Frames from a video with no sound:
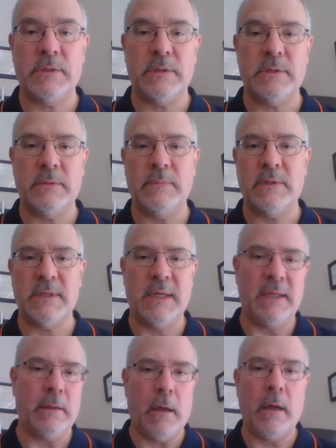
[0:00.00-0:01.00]
system, the
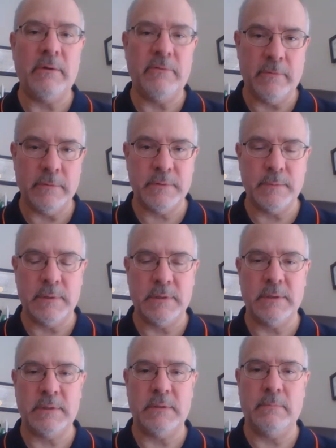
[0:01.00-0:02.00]
state law enforcement
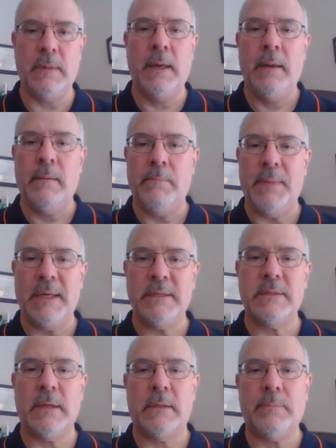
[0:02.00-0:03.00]
system,
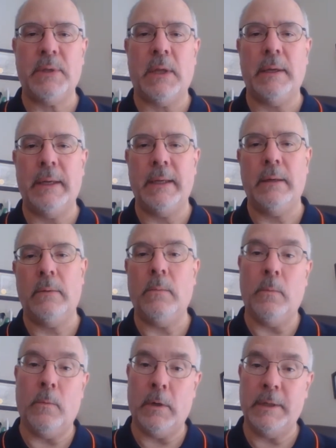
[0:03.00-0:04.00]
based on applying
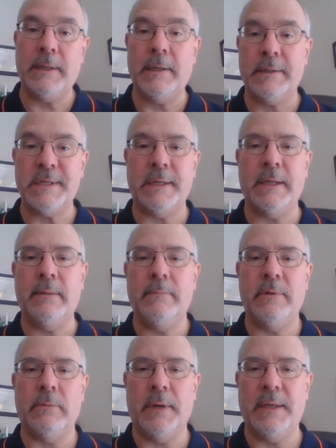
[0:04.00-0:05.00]
one at a time
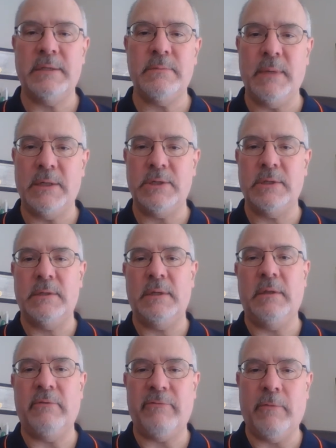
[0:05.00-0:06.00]
the rights mentioned
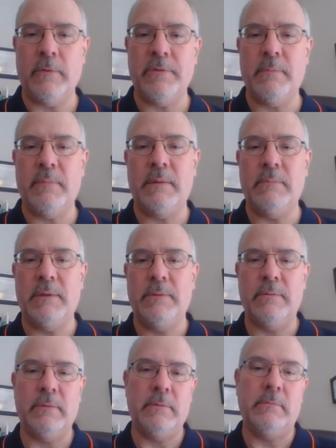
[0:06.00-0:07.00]
in the Fourth Amendment
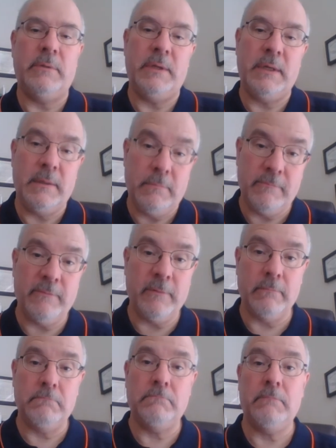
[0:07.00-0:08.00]
through the
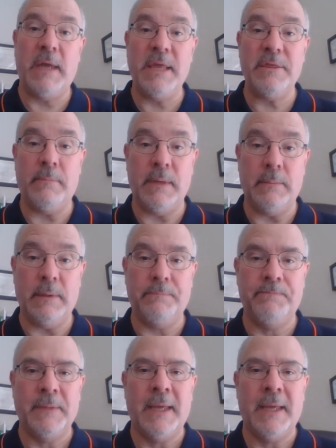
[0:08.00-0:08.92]
Eighth Amendment.